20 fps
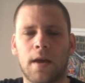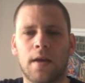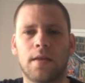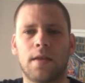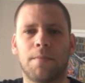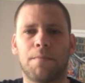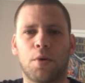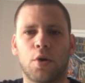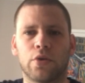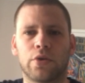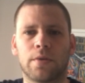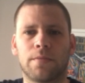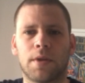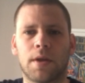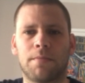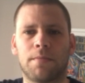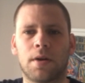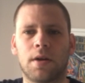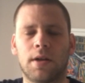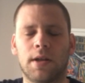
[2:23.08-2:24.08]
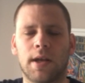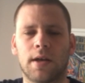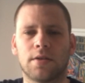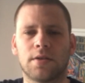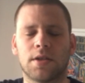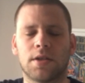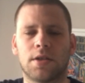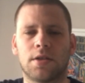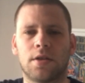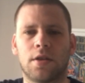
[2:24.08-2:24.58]
The bottom number
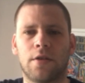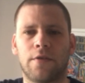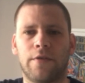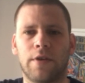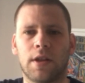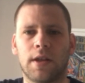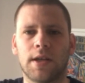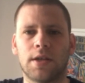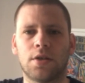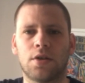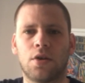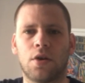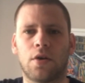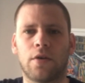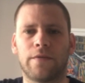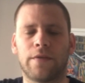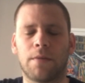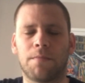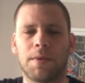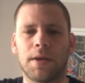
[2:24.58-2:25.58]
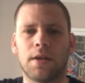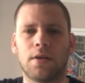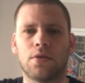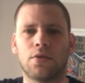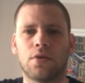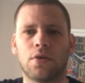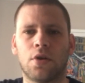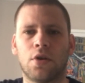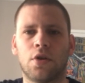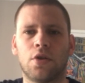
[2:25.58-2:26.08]
tells us the relation of the beat
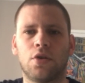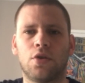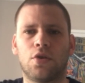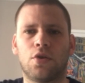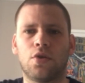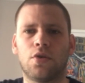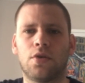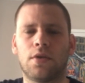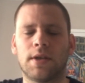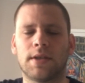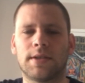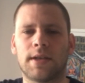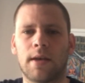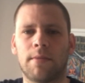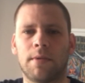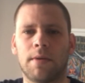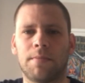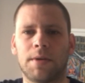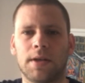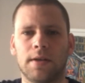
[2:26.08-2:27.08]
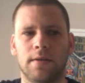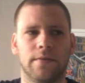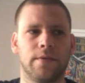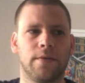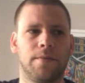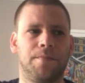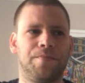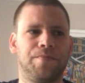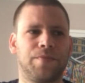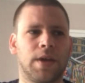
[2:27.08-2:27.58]
note to the semi-breve.
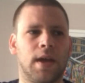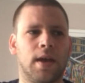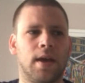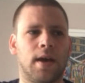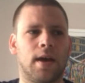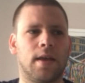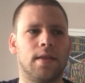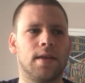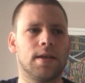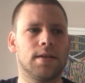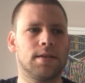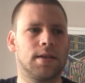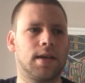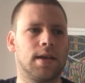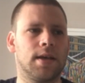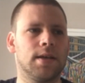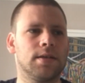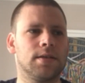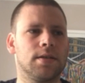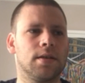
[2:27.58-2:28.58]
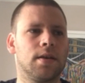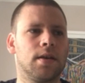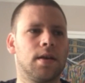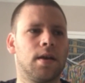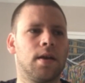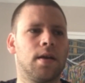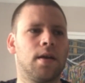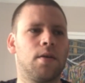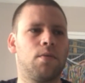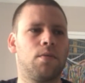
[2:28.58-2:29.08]
In this case,
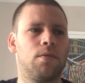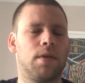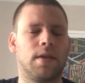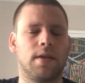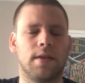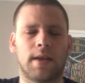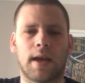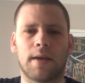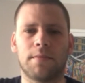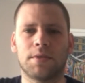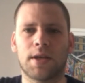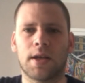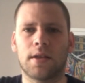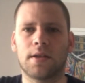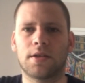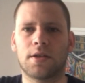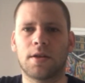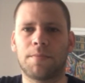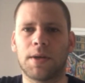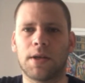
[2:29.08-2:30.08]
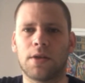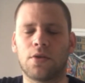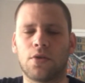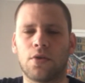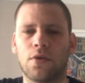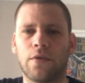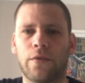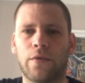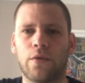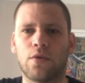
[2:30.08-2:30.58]
with the time signature being
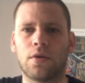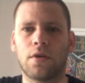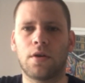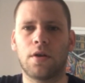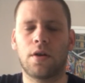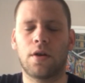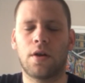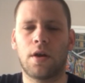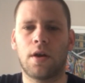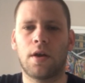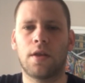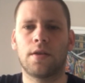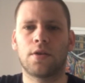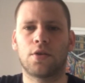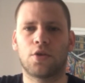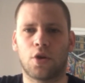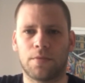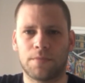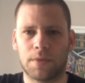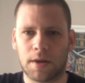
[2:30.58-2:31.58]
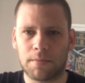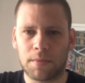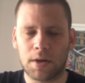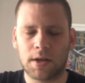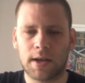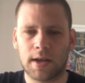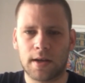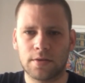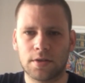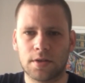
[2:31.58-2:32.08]
2-4, the top number
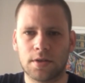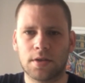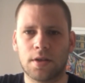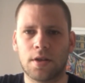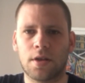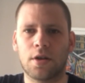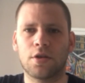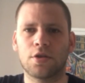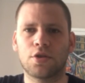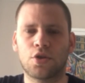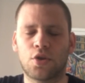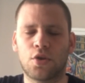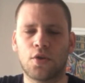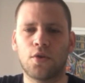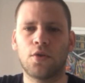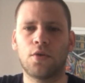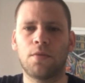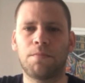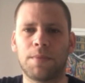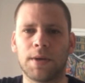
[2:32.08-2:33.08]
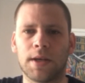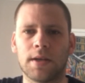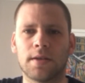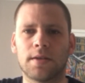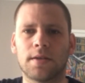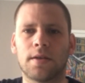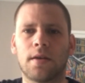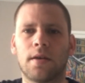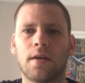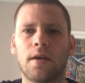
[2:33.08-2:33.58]
tells us that there's 2
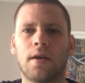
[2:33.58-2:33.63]
beats